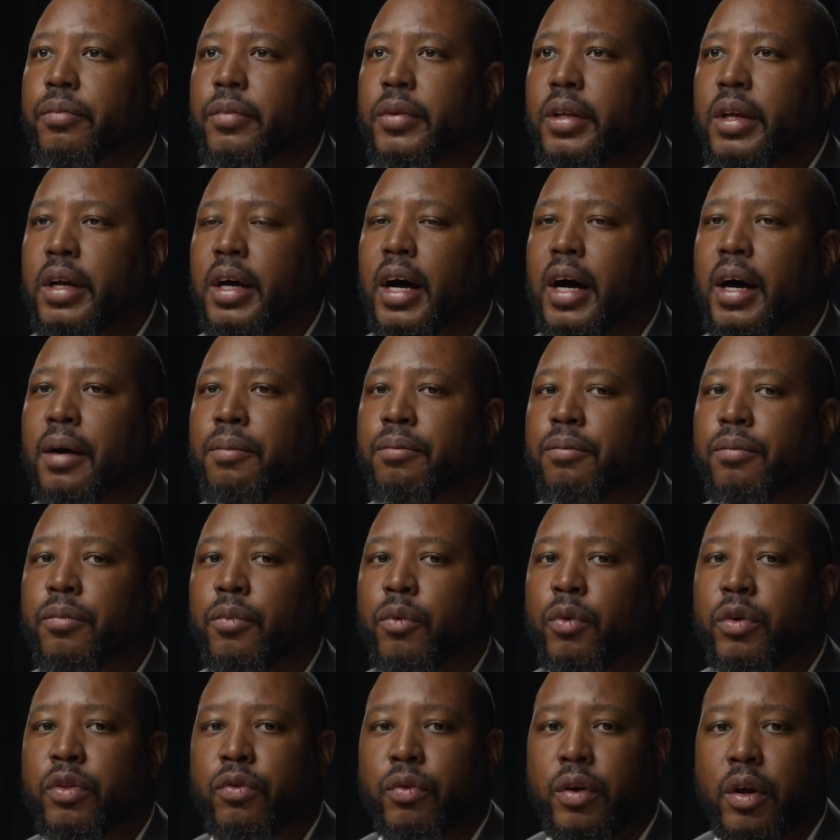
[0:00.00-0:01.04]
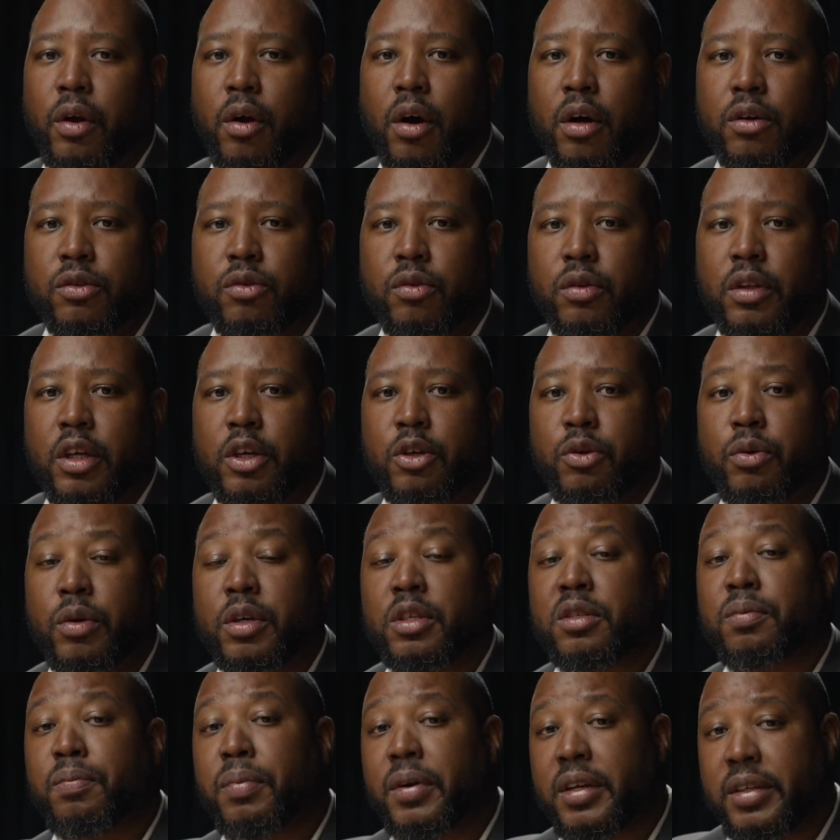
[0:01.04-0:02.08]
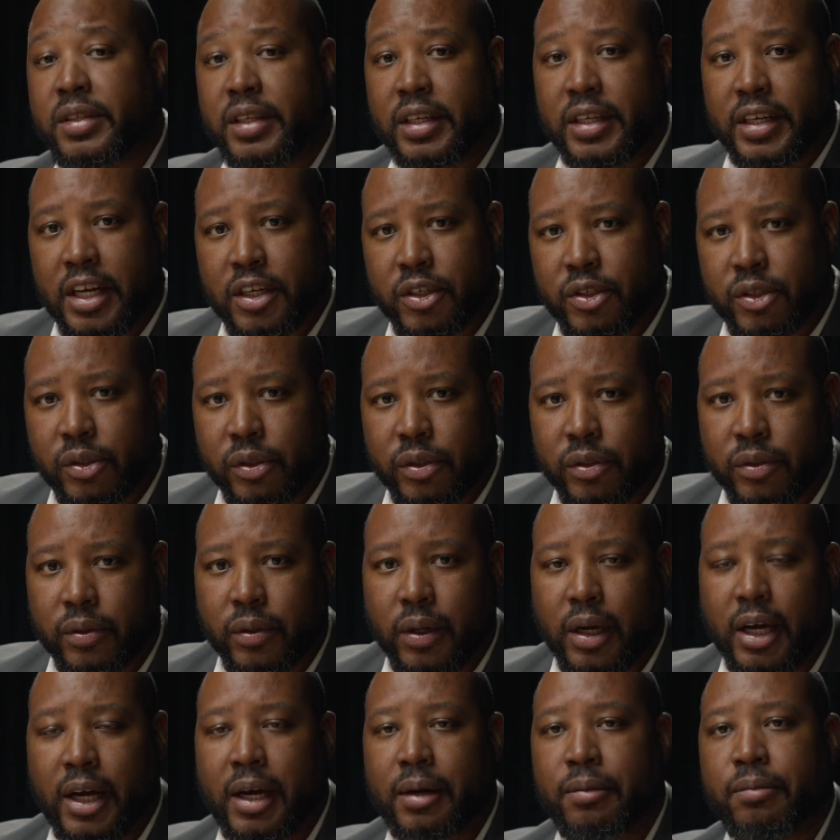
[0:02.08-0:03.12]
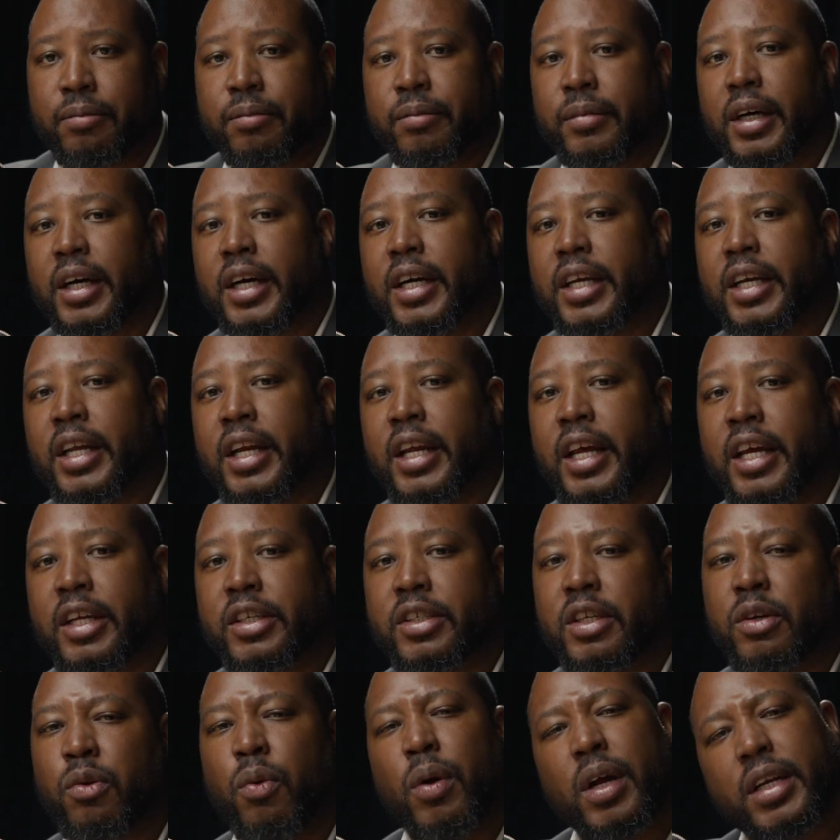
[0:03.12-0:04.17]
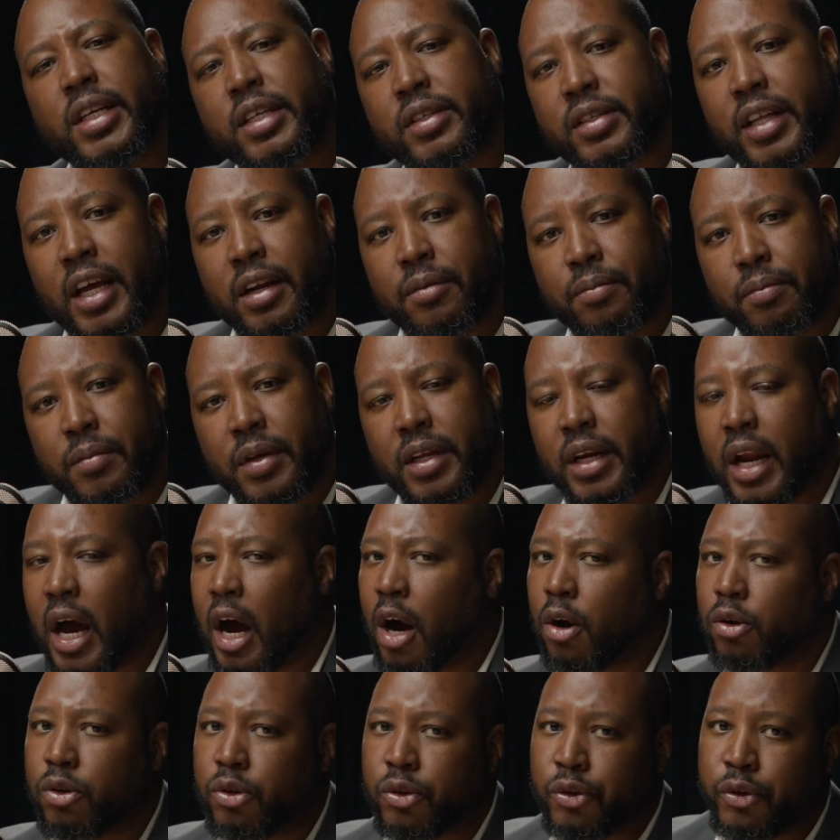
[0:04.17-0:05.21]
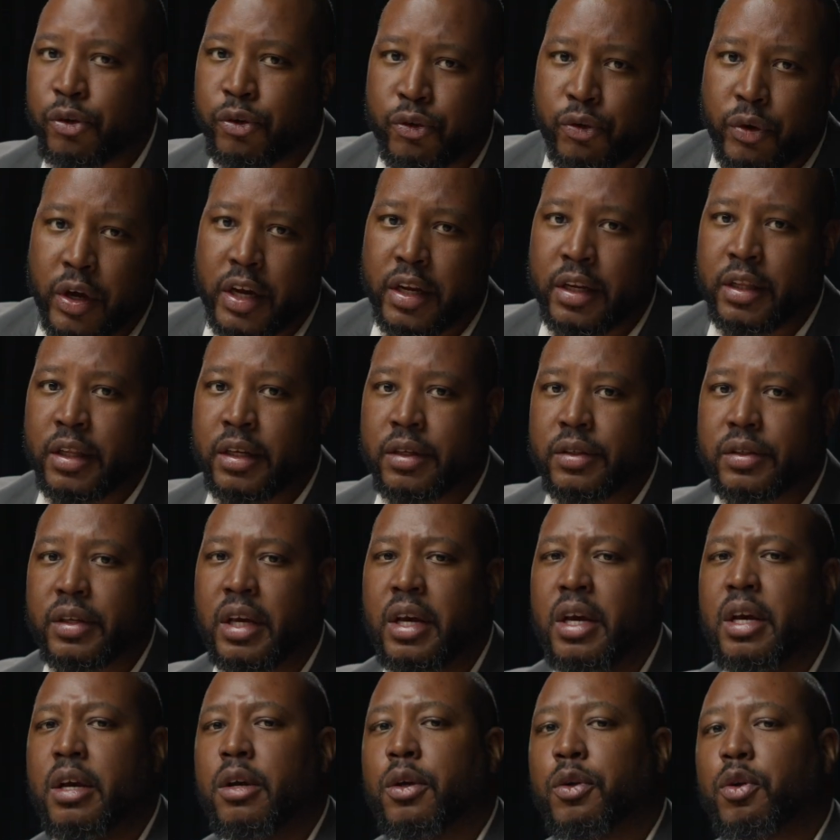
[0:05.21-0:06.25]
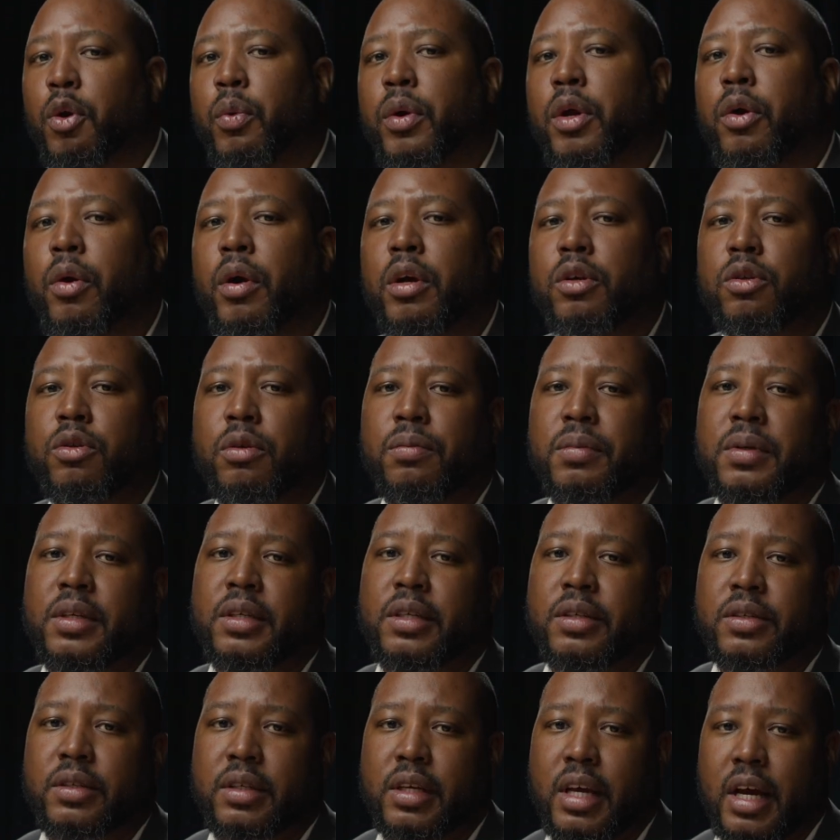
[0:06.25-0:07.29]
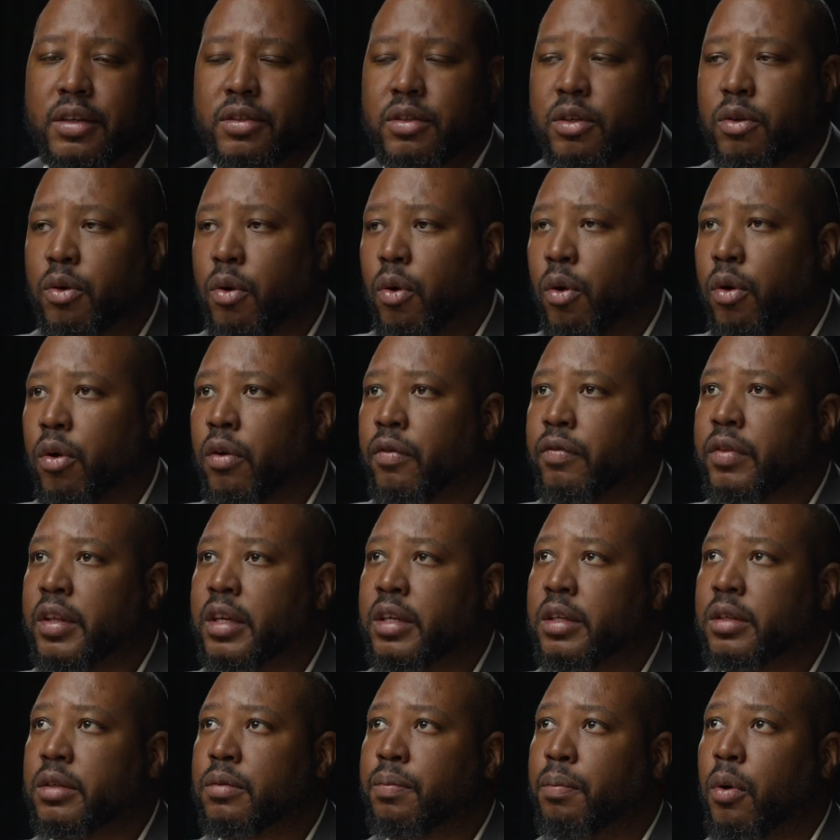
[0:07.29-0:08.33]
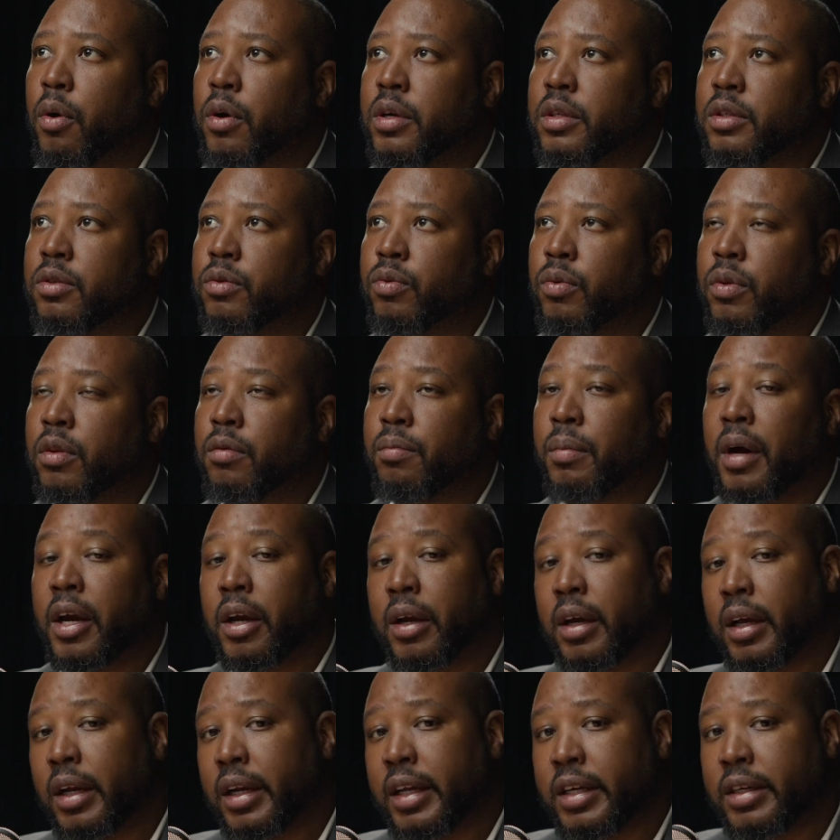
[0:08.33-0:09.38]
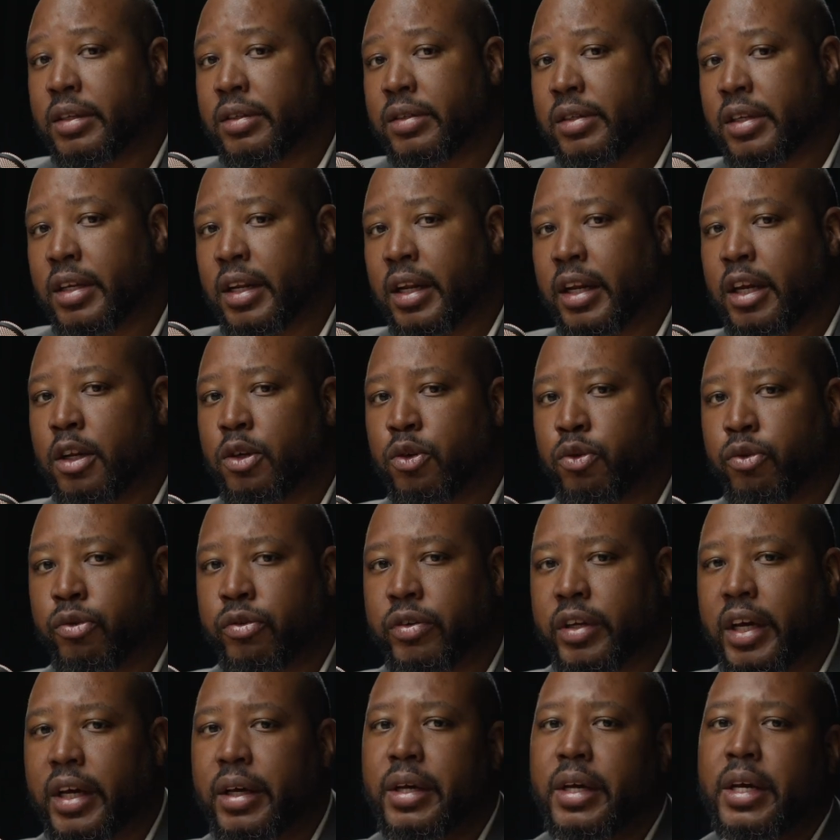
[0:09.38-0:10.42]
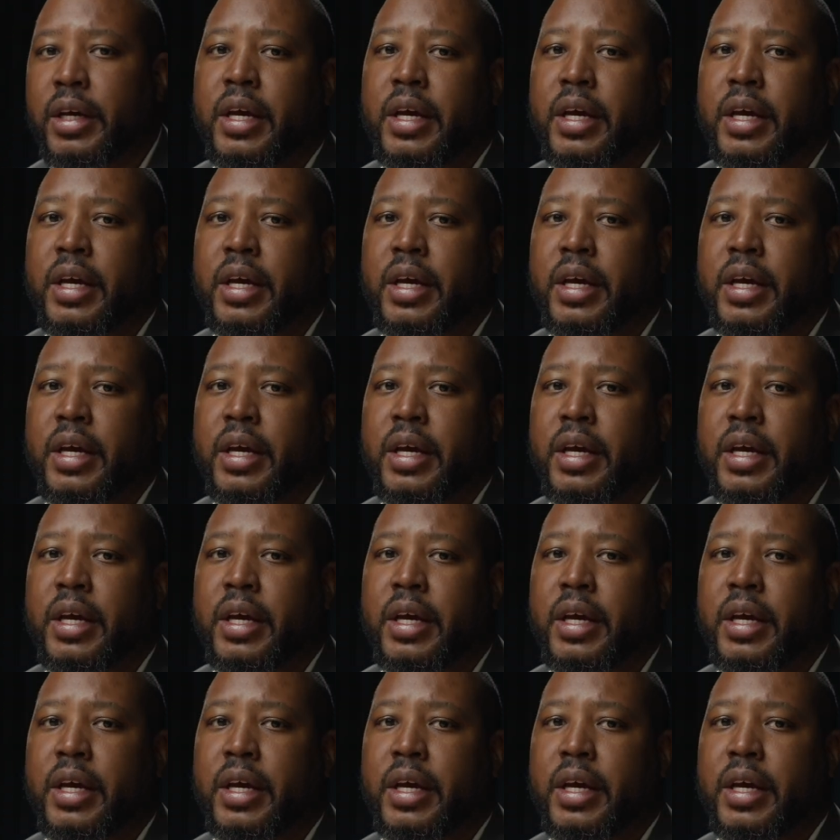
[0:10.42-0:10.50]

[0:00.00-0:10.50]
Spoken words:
With regards to the U.S. presidential election. What does that mean? How do you trade this? So we're going to be discussing all of these points with my colleague, Sihle Tuta.